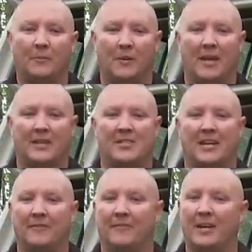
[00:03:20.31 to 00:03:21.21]
Without a
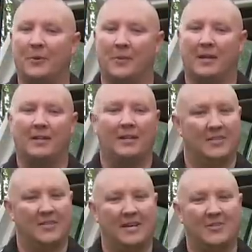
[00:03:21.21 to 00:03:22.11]
second vehicle there,
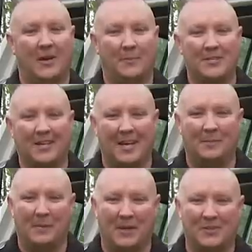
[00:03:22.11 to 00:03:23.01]
a snatch strap isn't going
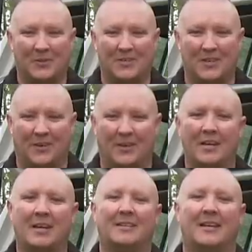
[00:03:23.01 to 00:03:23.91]
to be much good to you.
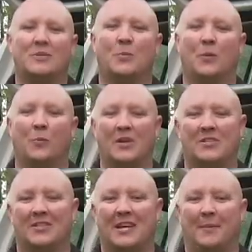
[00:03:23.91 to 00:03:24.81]
That's when
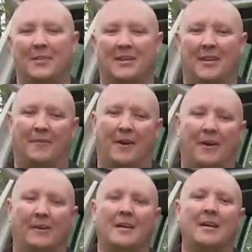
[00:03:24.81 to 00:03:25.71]
winches come into their
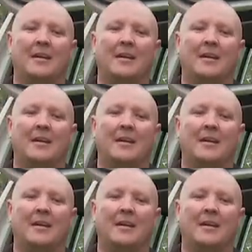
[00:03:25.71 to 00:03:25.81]
own.